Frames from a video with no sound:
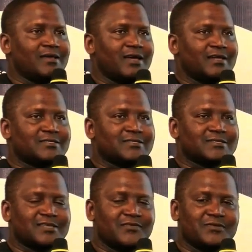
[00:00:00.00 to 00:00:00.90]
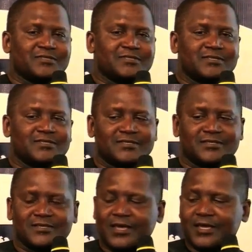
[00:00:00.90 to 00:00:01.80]
in
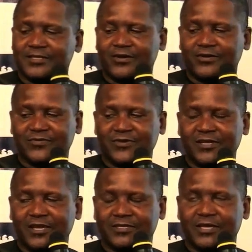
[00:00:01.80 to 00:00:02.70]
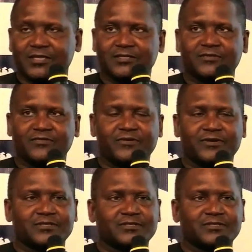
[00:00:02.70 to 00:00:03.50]
1978 I was very excited. The